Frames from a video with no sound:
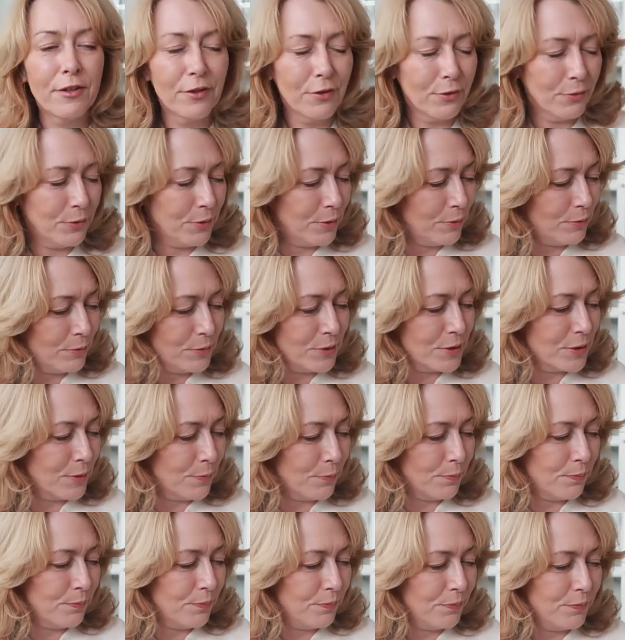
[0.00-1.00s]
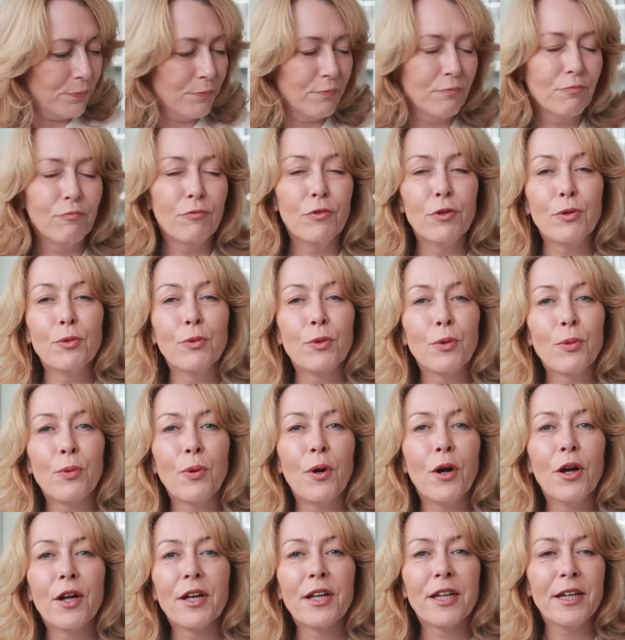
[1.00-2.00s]
I thought it was a real
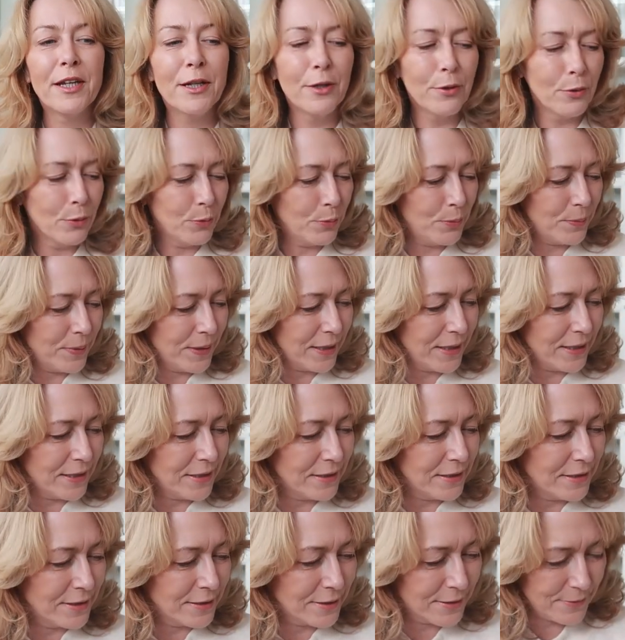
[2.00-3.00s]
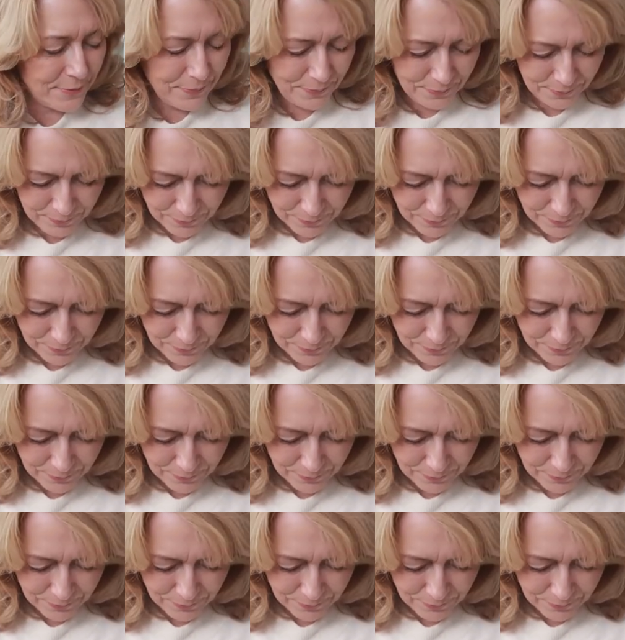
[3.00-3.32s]
quirky little piece.